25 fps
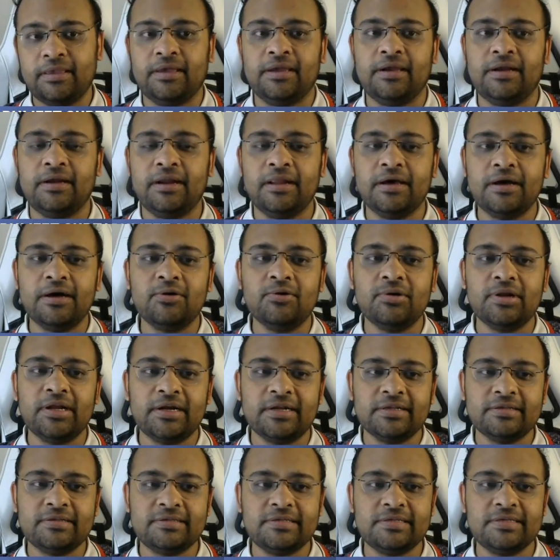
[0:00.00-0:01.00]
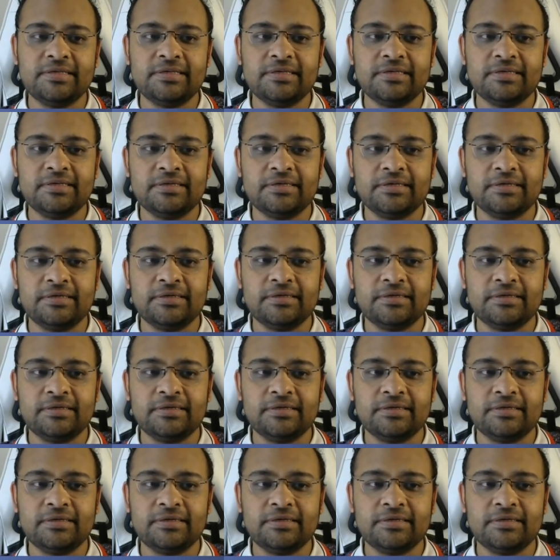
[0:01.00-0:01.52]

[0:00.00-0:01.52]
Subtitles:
And now let us see